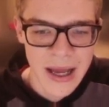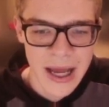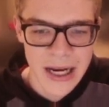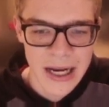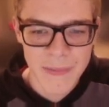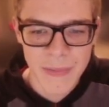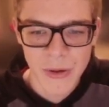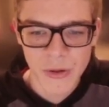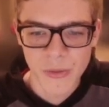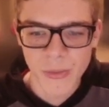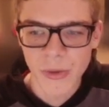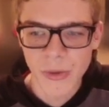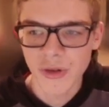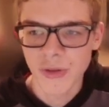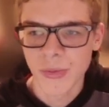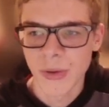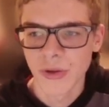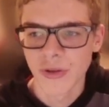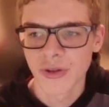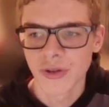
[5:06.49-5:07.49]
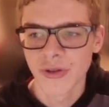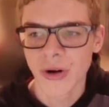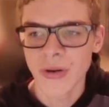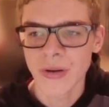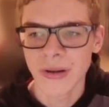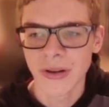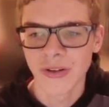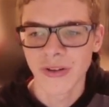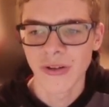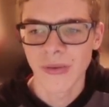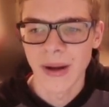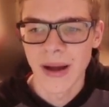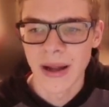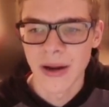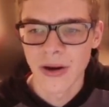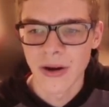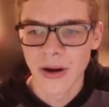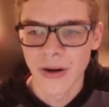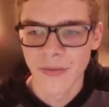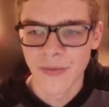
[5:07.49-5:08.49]
and it builds much more strongly to our
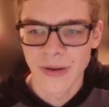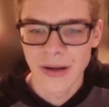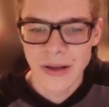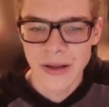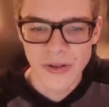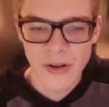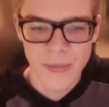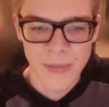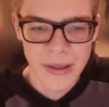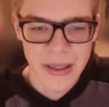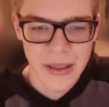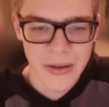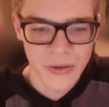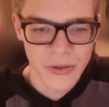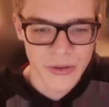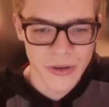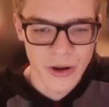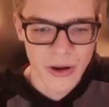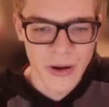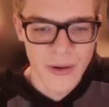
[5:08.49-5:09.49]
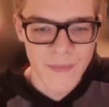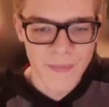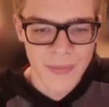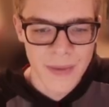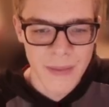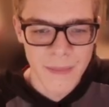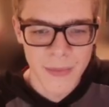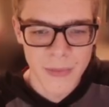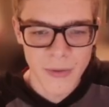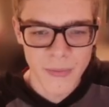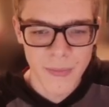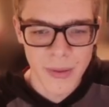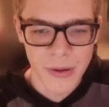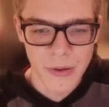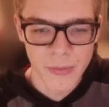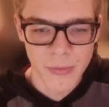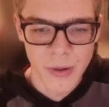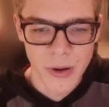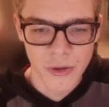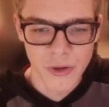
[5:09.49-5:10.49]
north and east, so it begins to move,
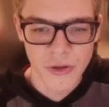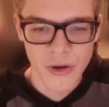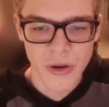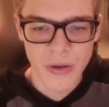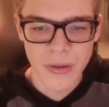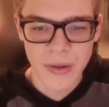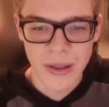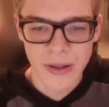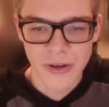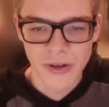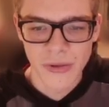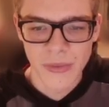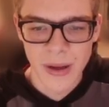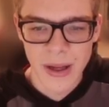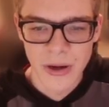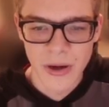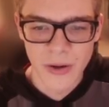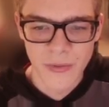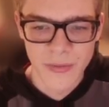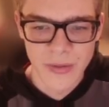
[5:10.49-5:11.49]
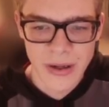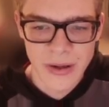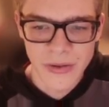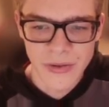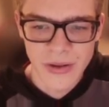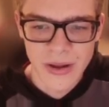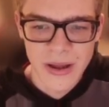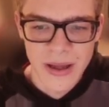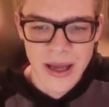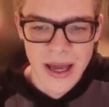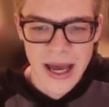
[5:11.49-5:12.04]
build more strongly to our north and east,